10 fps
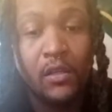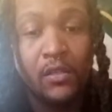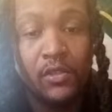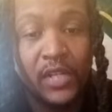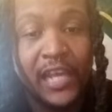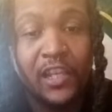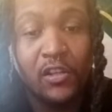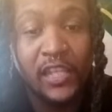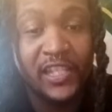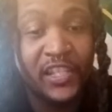So that
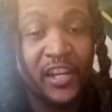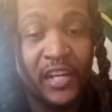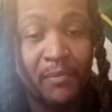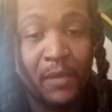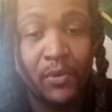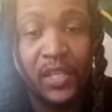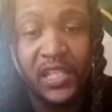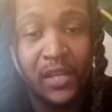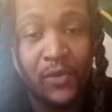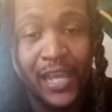little list there that my boy
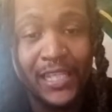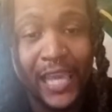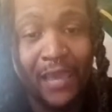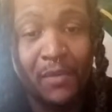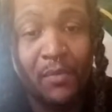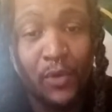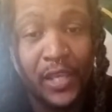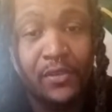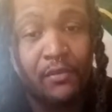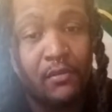10 Racks came up
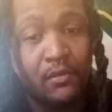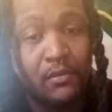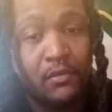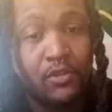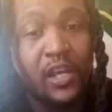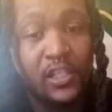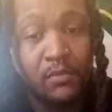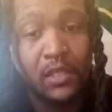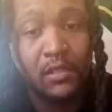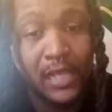with, trust
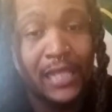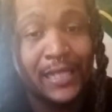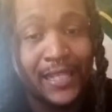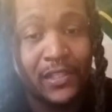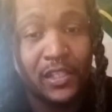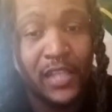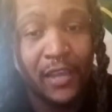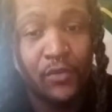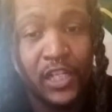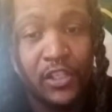me, that looks
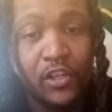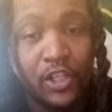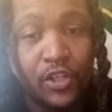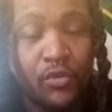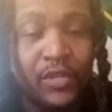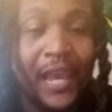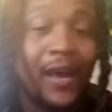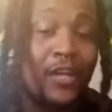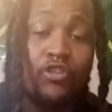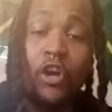like what he's going to do. Now,
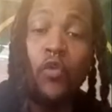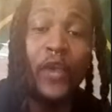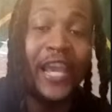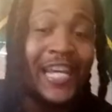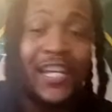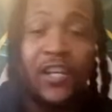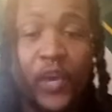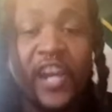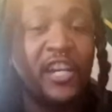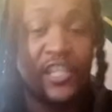I don't know when and
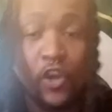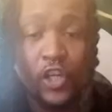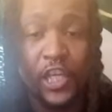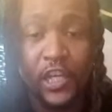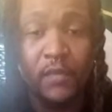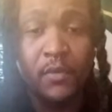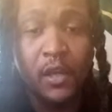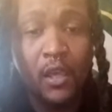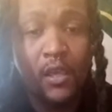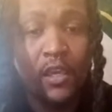where he's going to get them.
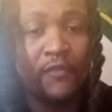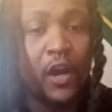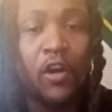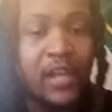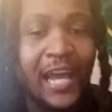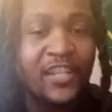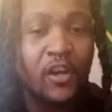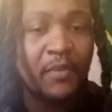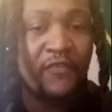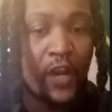If the O-line's
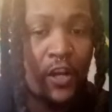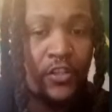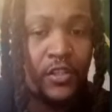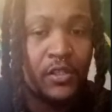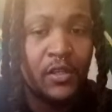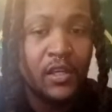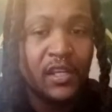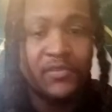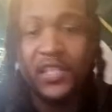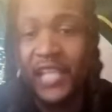going to be first,
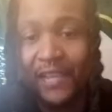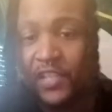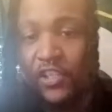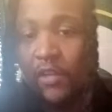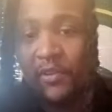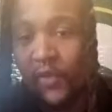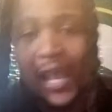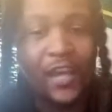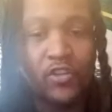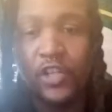if the safety's going to be
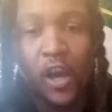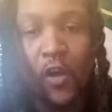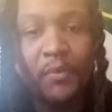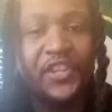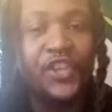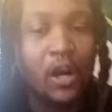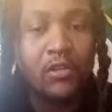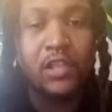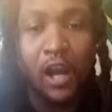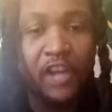first, I don't know. But
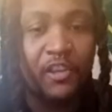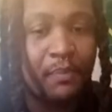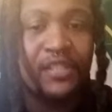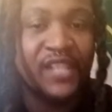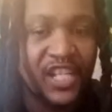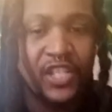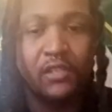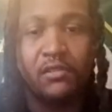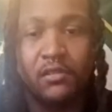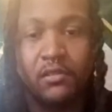those are the
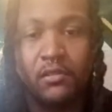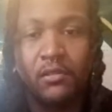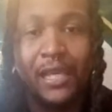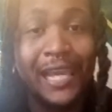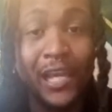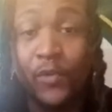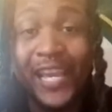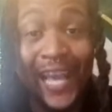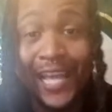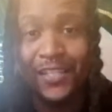positions. And
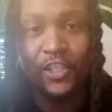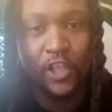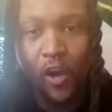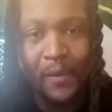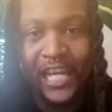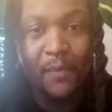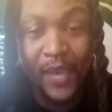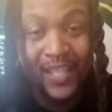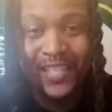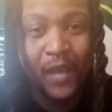we got so many
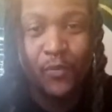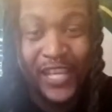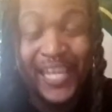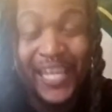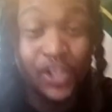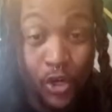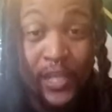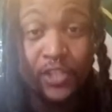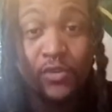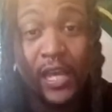picks that we can do
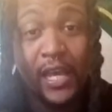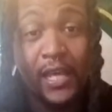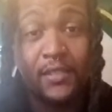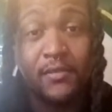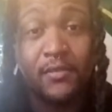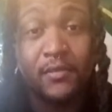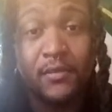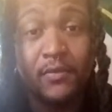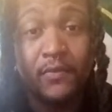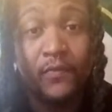it, you guys.
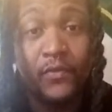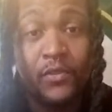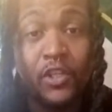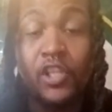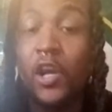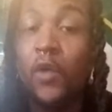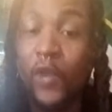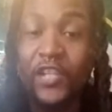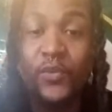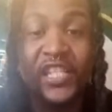So,
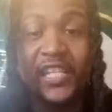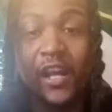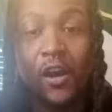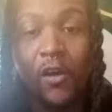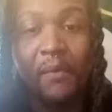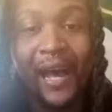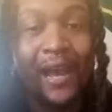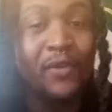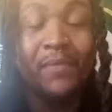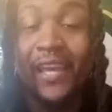once we see the whole
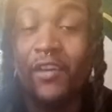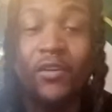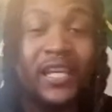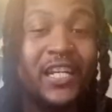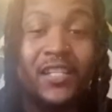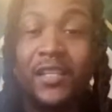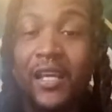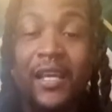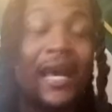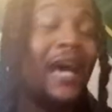pie, we might go get us,
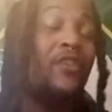I